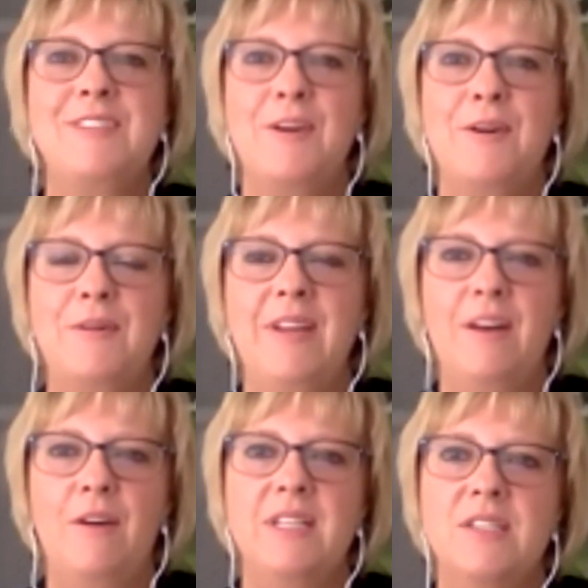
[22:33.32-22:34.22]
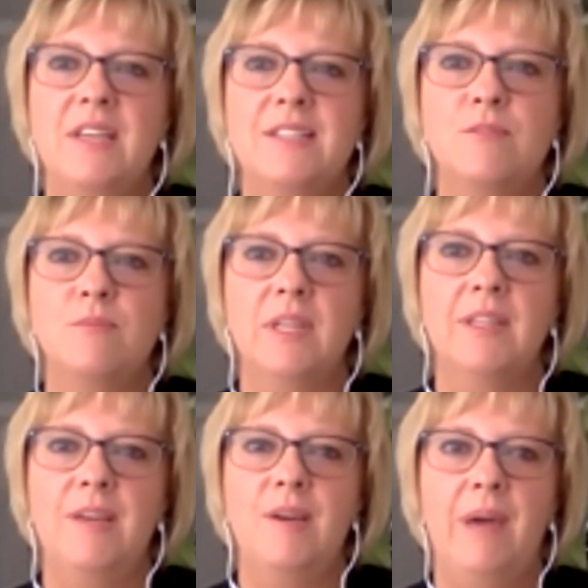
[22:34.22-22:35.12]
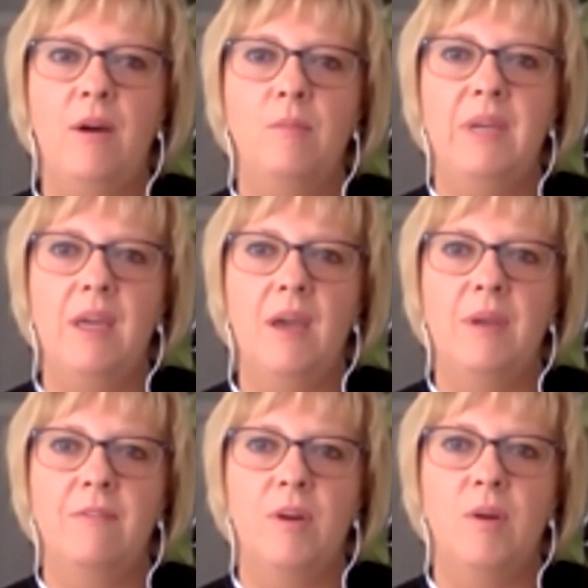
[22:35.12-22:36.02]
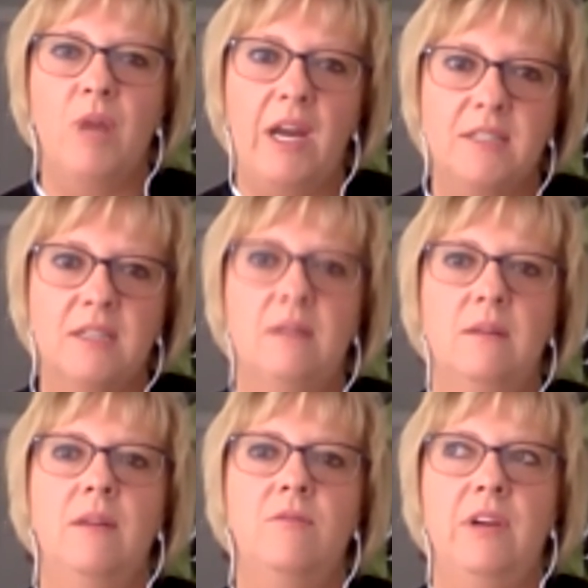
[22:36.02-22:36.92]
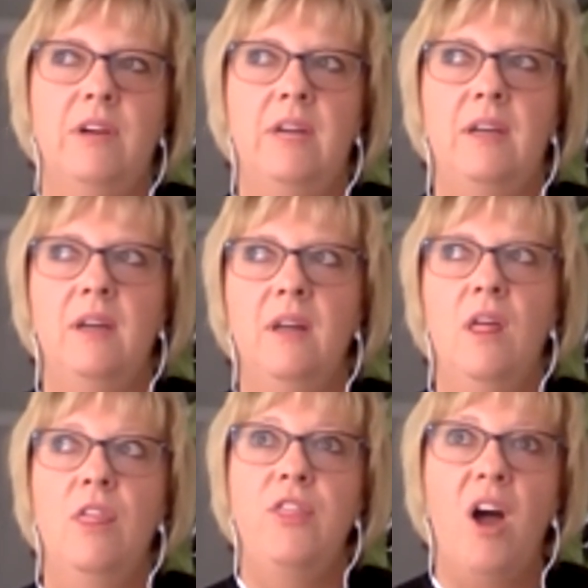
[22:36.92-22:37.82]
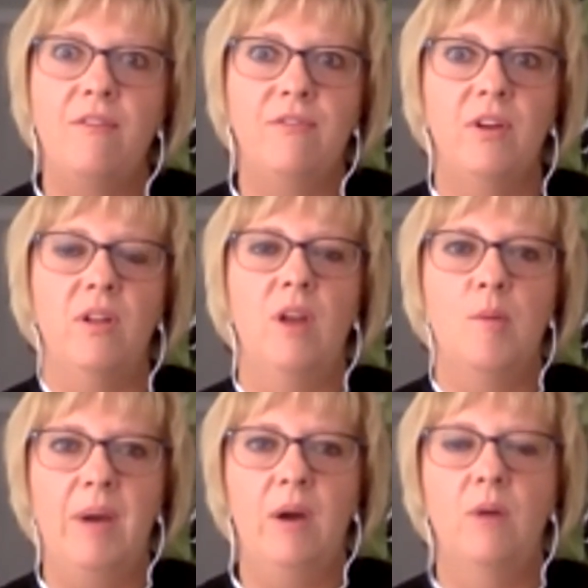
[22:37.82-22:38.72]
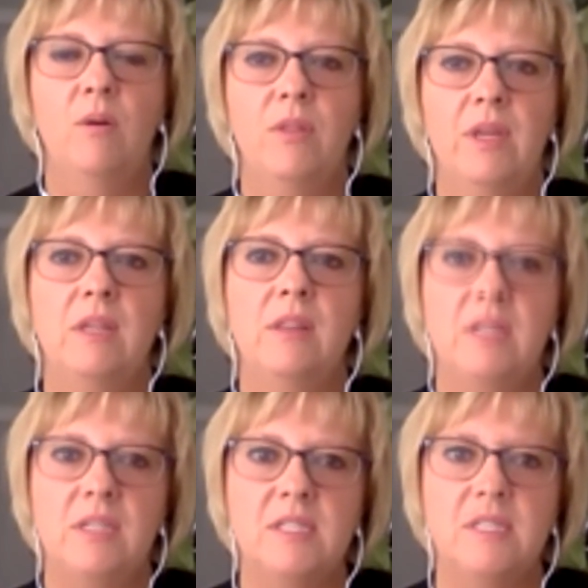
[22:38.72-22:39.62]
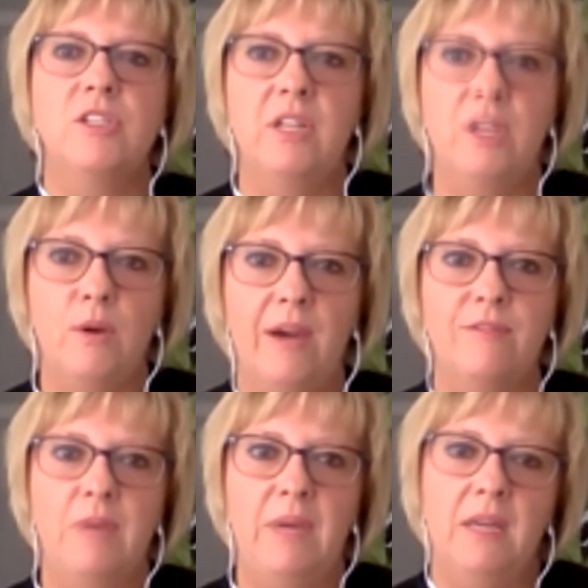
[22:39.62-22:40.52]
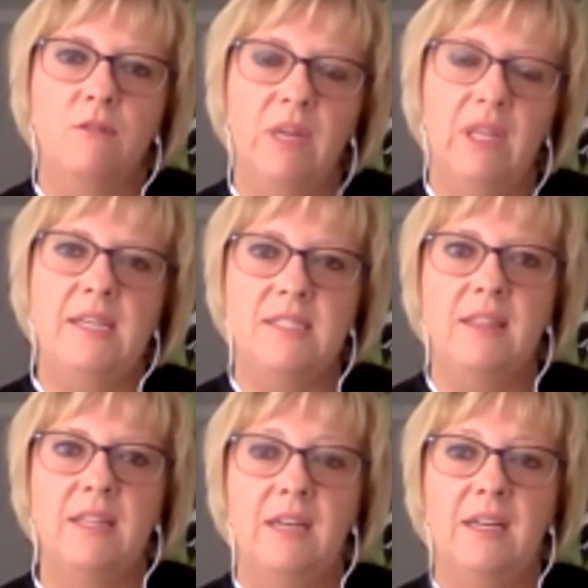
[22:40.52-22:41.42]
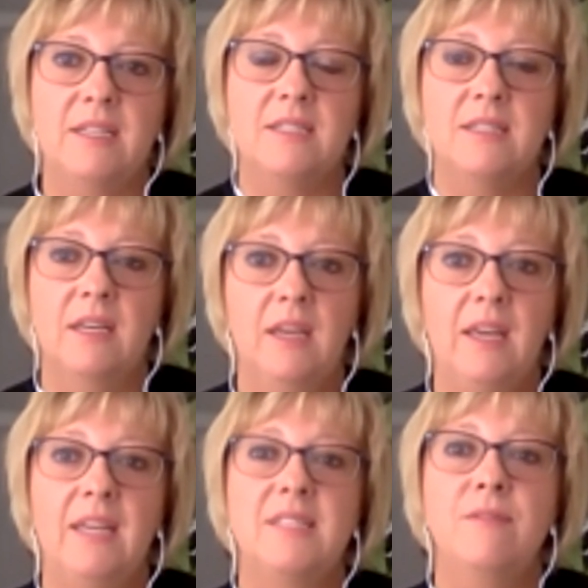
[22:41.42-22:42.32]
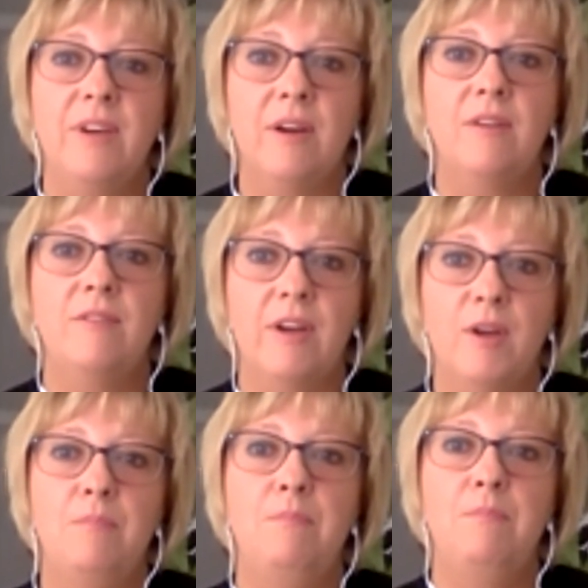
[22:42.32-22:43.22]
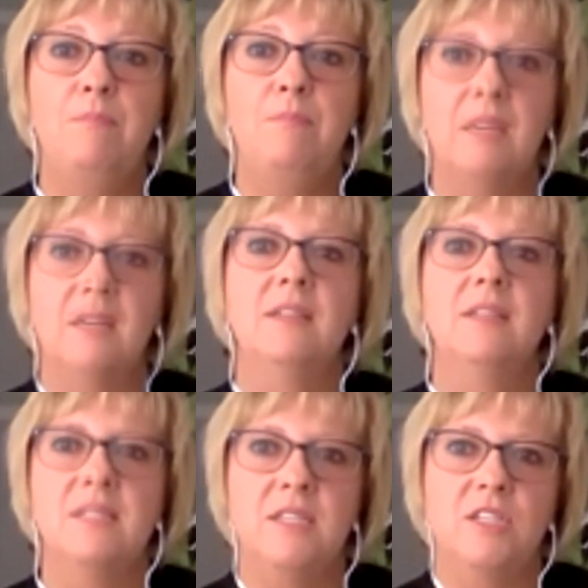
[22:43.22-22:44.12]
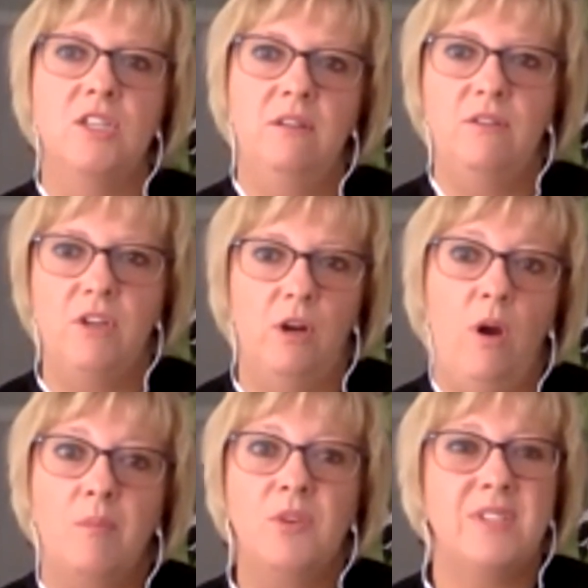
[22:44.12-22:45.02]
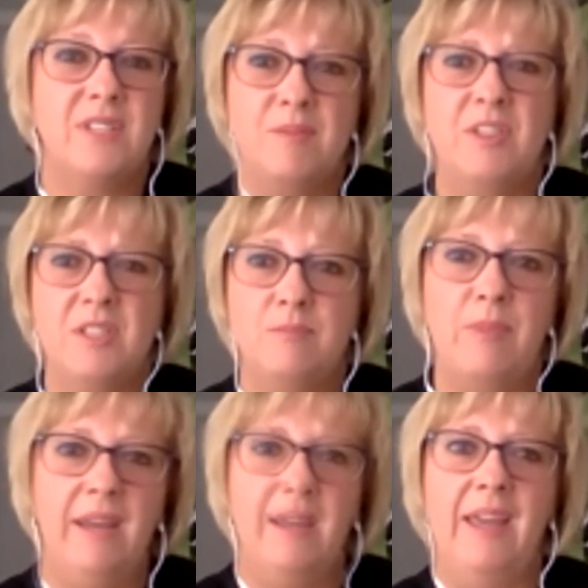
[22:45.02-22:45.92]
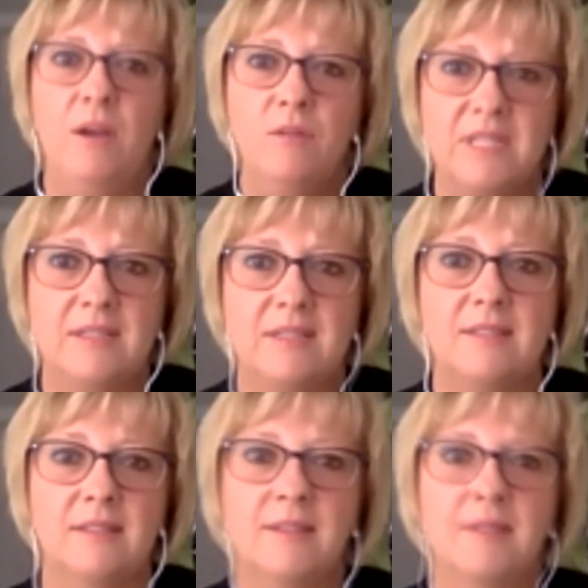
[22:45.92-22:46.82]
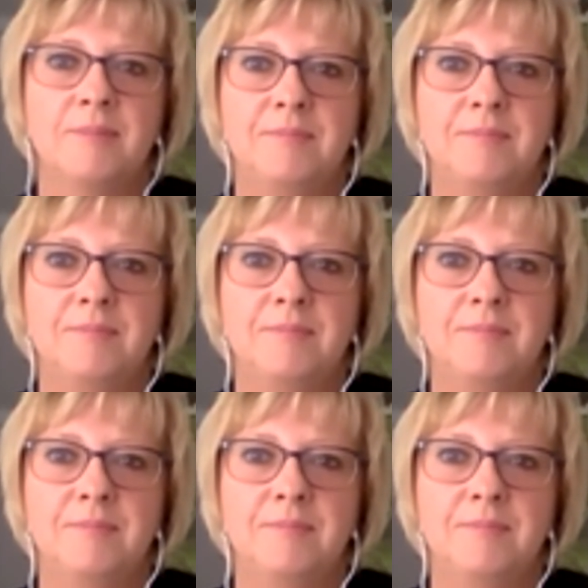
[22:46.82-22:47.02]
So, it's really about becoming very practical and very thoughtful about the decision that you have to make, and realizing that it's a very, very big decision, almost as much as buying a house is.